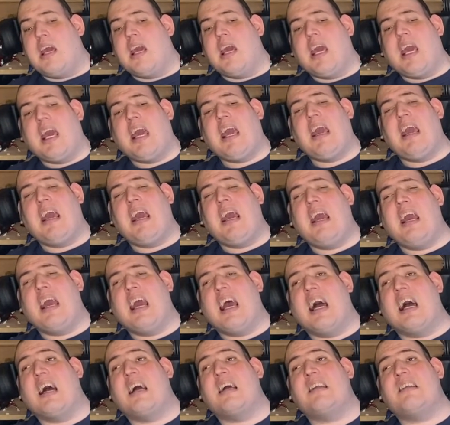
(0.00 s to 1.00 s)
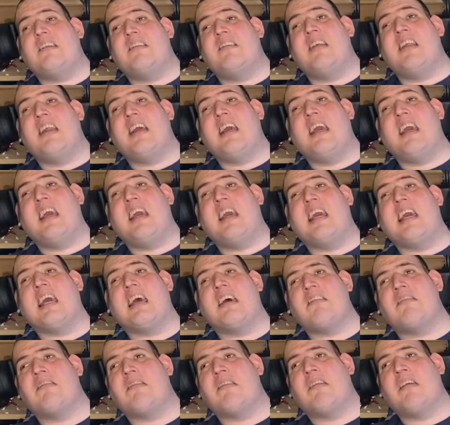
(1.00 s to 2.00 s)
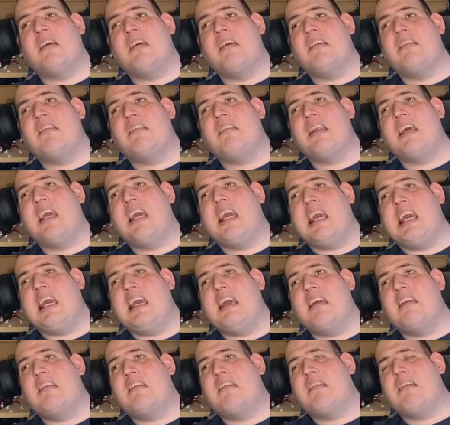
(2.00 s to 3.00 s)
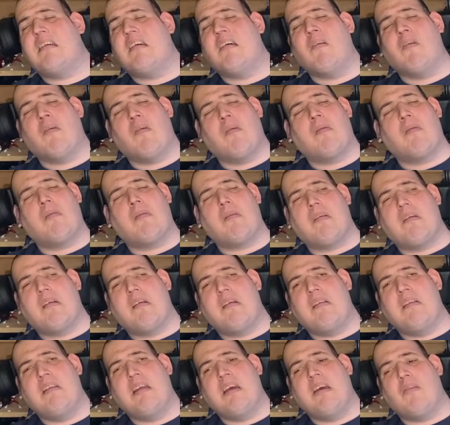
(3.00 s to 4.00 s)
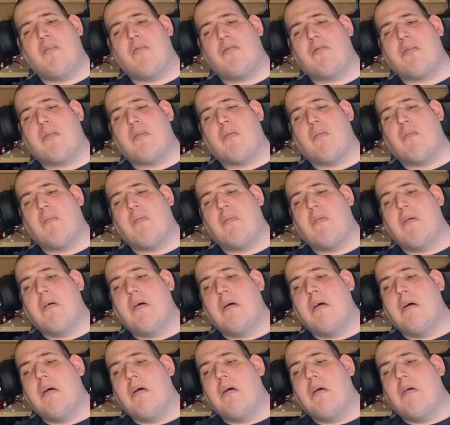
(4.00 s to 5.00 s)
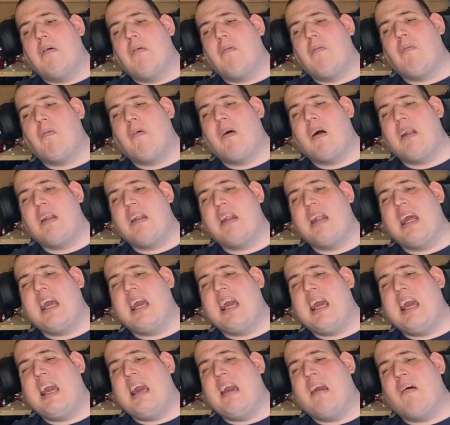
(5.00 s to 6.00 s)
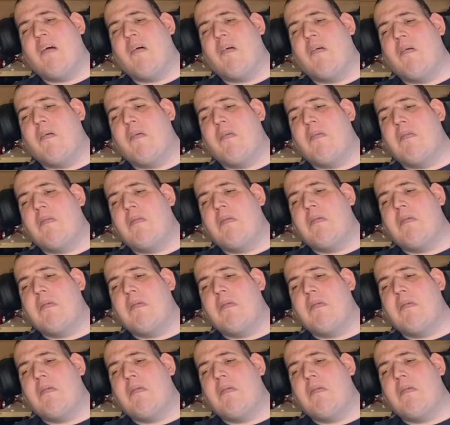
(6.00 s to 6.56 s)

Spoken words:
He actually gets on his knees or kneels on one knee or